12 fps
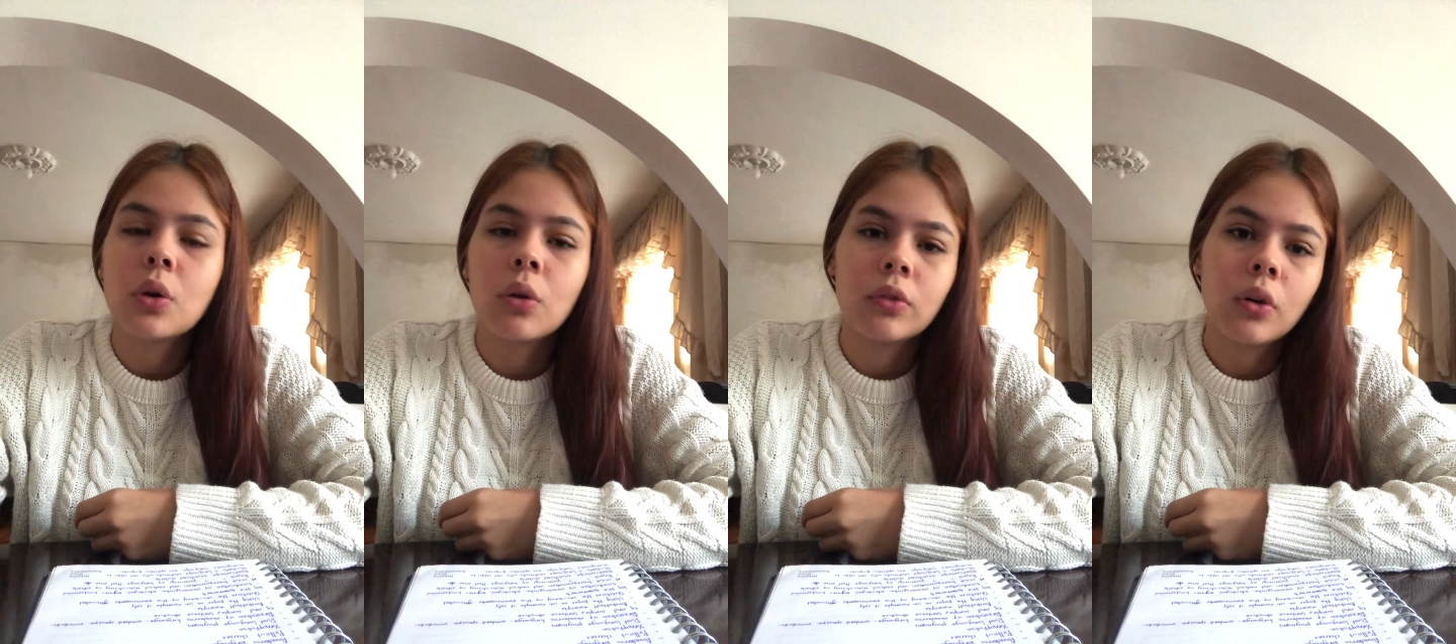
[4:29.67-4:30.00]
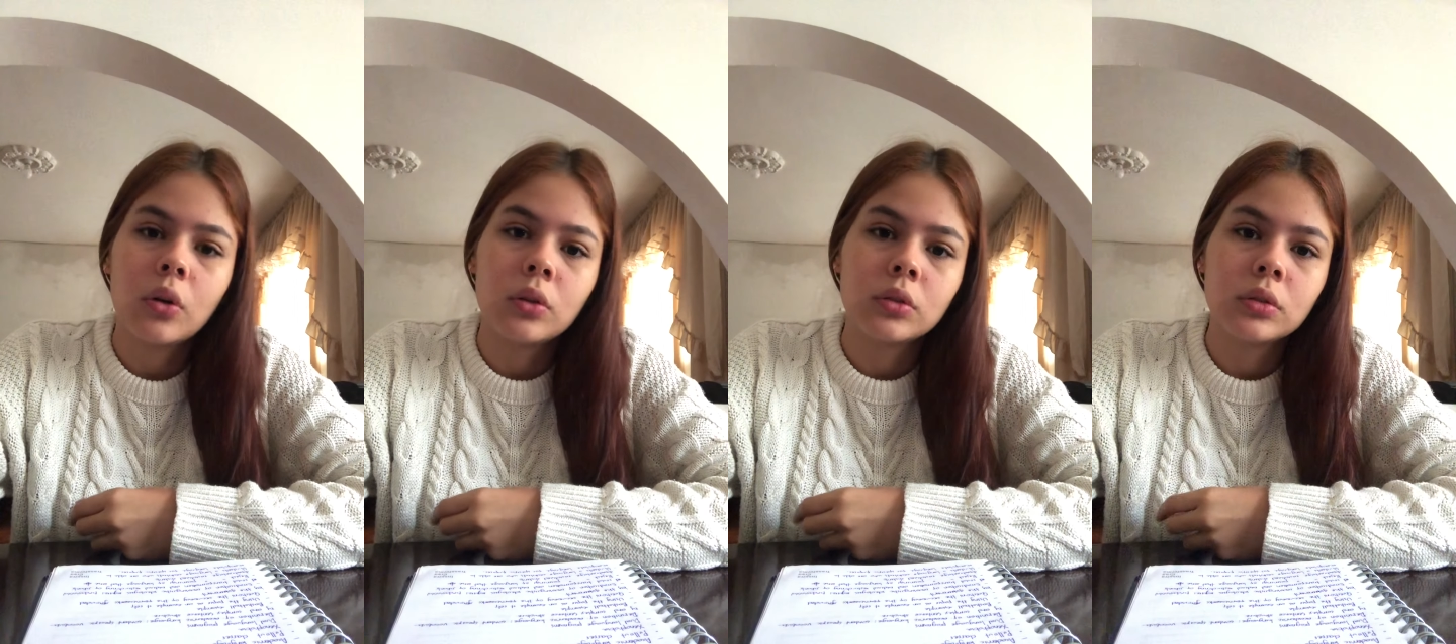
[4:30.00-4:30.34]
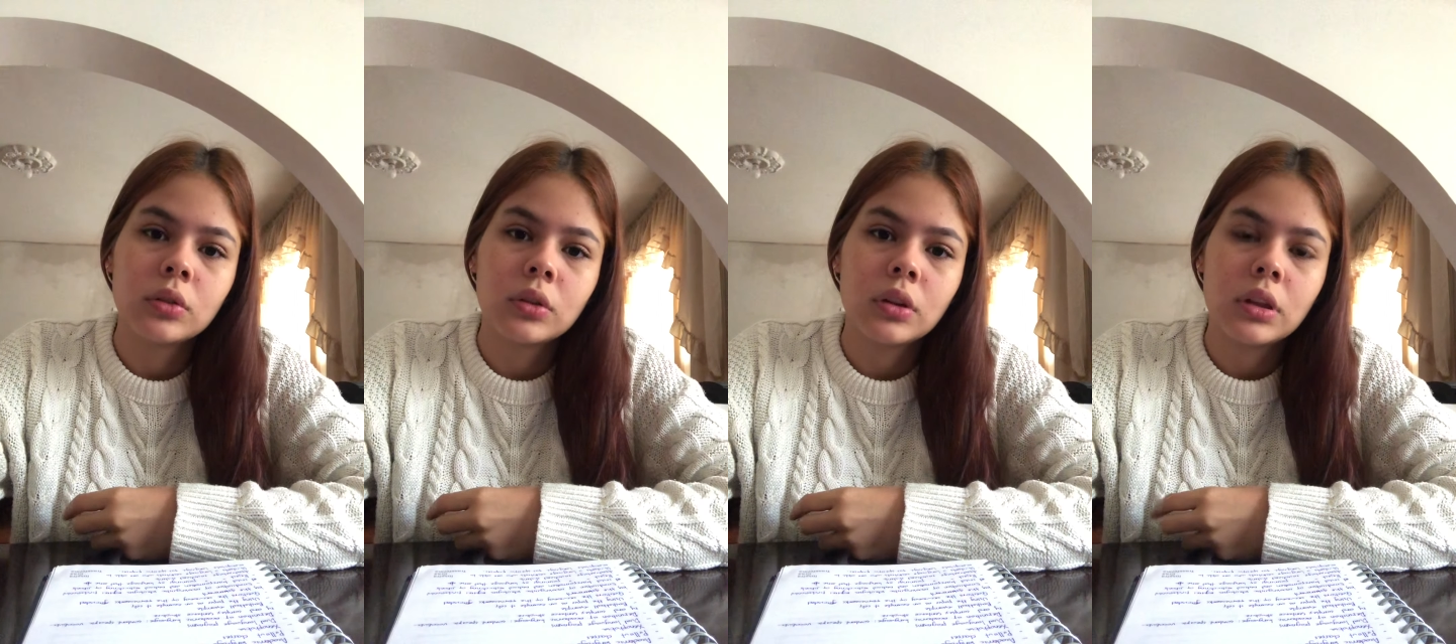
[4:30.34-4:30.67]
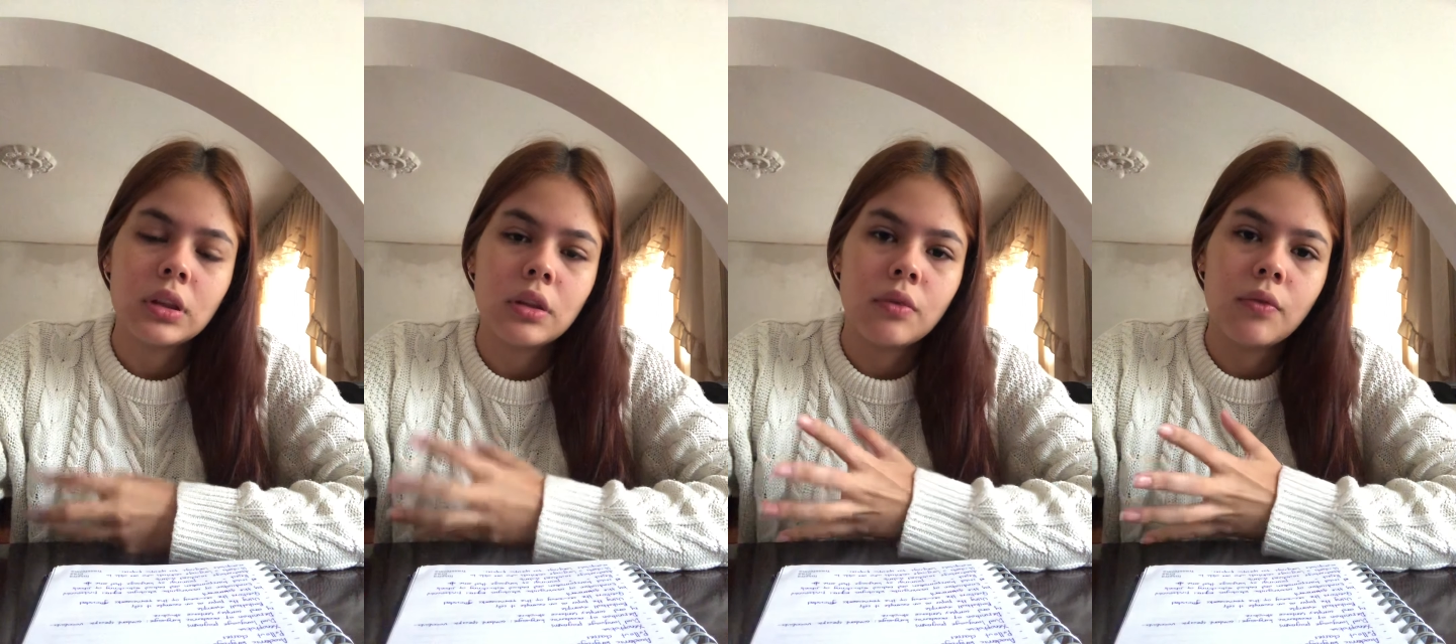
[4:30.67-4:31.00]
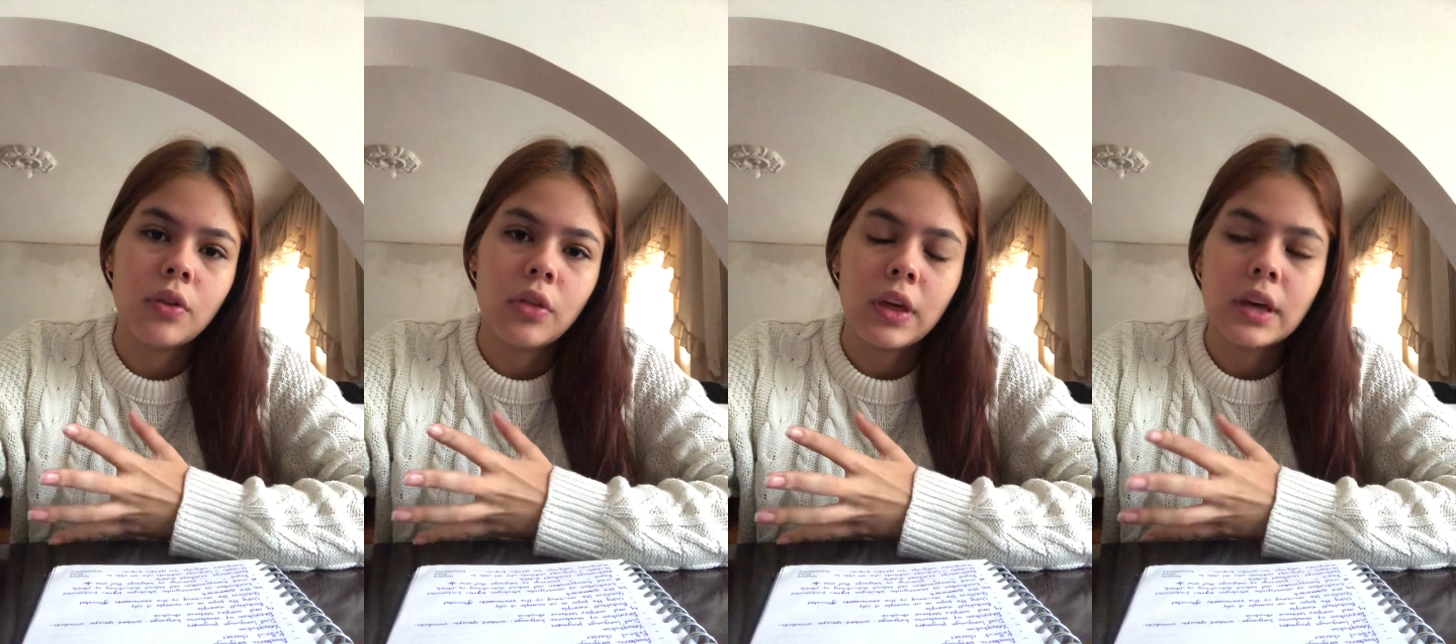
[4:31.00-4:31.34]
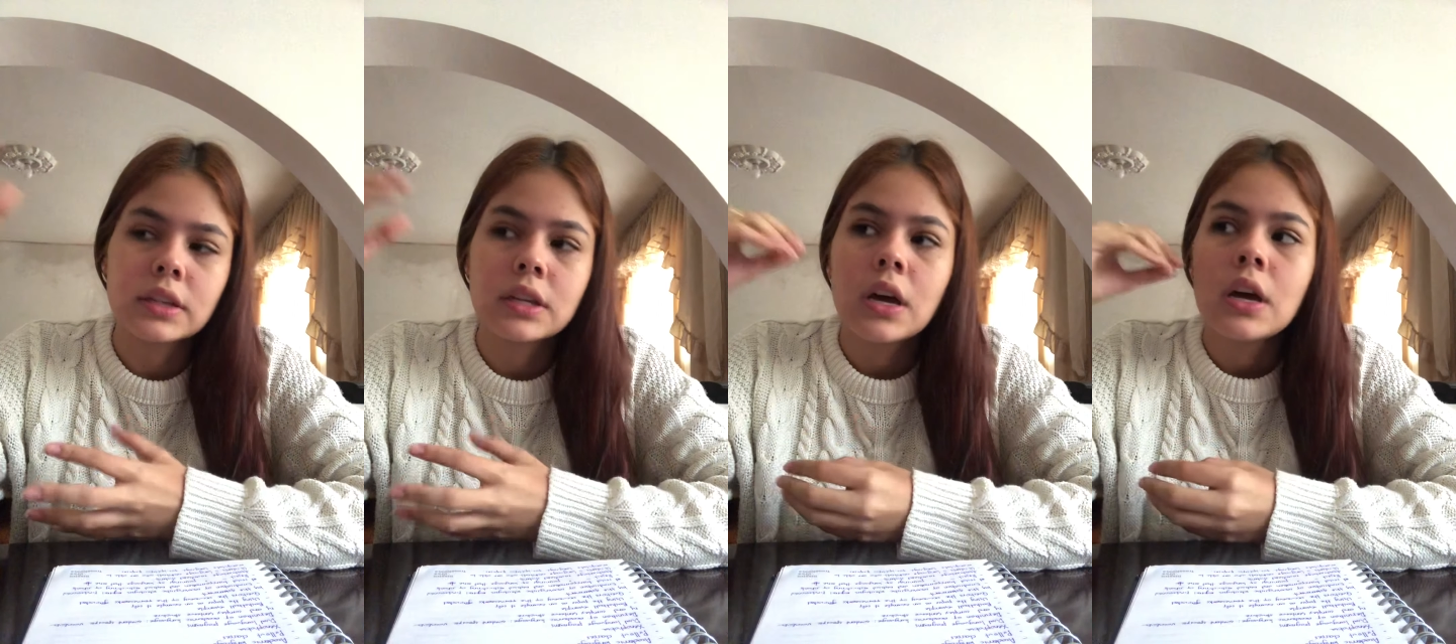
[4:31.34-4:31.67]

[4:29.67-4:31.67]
of all the things.